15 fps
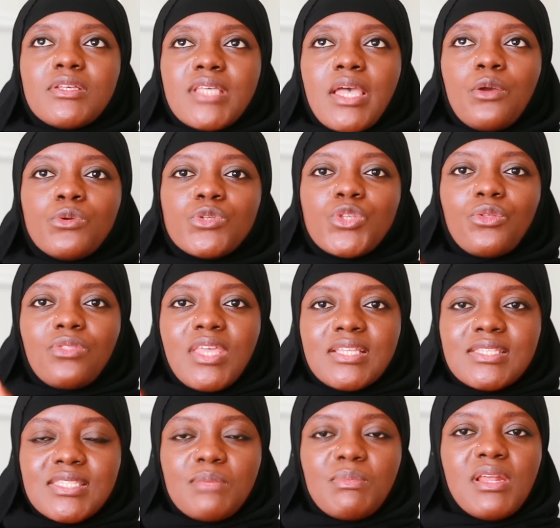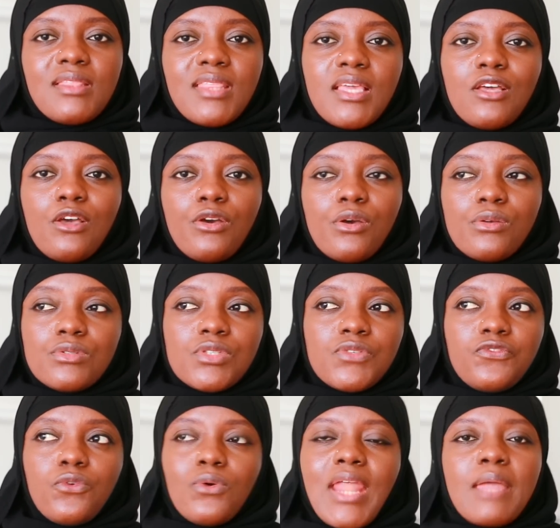because I also think similar thing
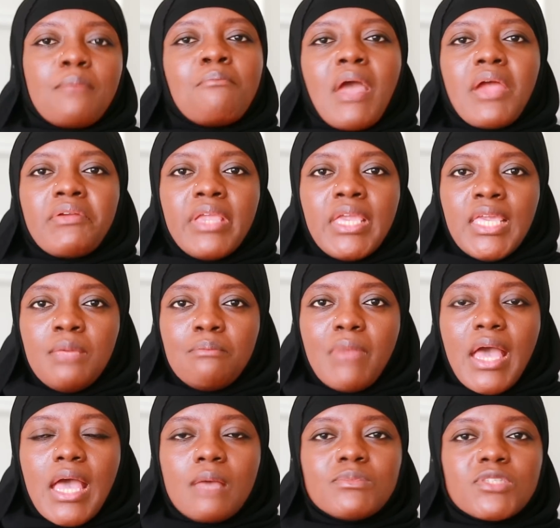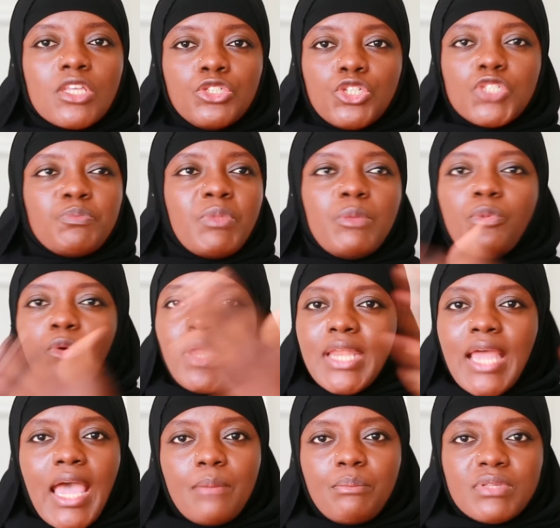goes for like marrying imams and just people
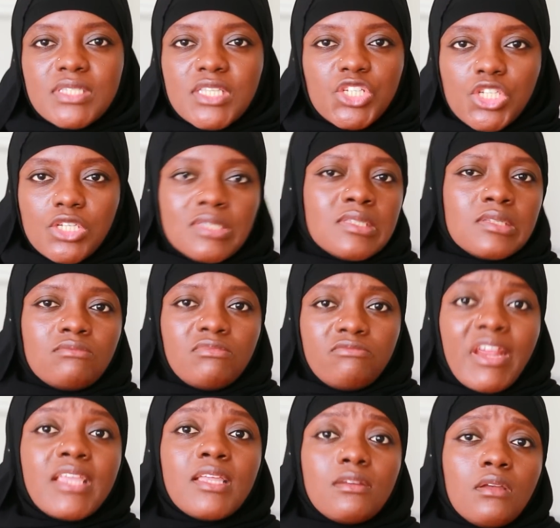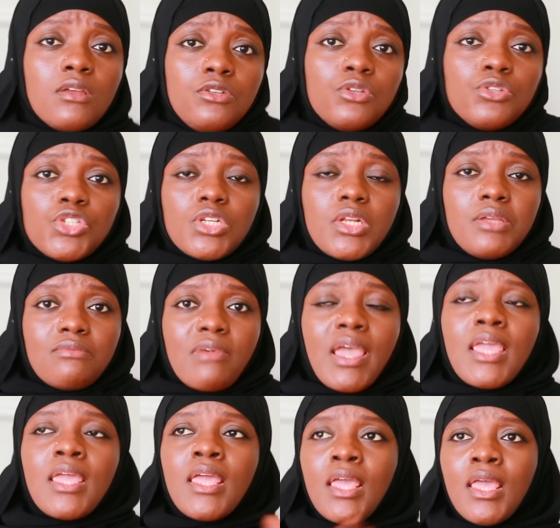in high positions usually,
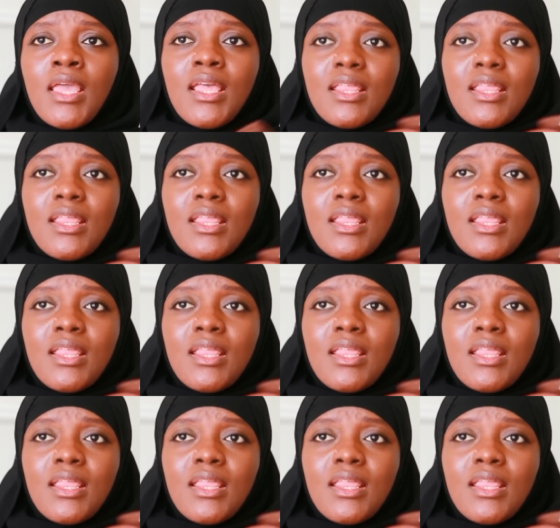right?